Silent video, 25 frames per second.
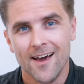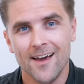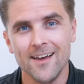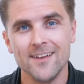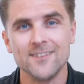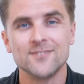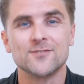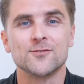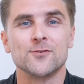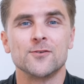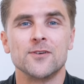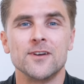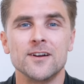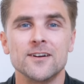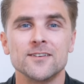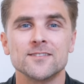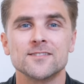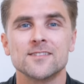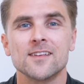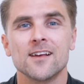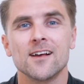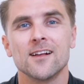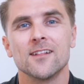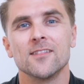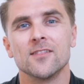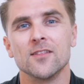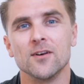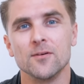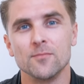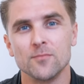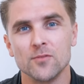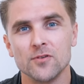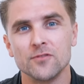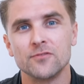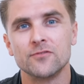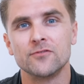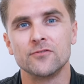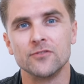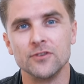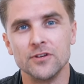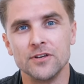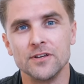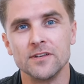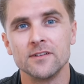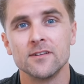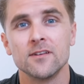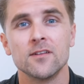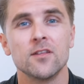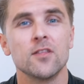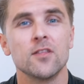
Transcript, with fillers: And to hairstyle number three,